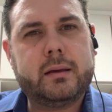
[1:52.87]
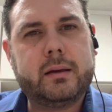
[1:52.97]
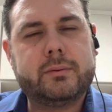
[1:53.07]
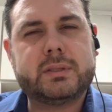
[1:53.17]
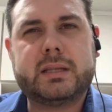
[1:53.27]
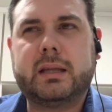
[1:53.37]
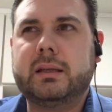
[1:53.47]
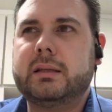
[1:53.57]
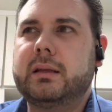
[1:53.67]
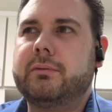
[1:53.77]
I was
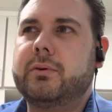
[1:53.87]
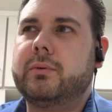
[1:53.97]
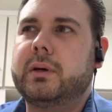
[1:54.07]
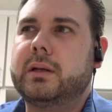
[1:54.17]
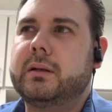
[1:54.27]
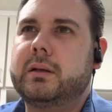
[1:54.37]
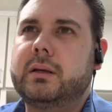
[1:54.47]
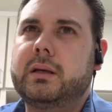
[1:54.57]
telling everyone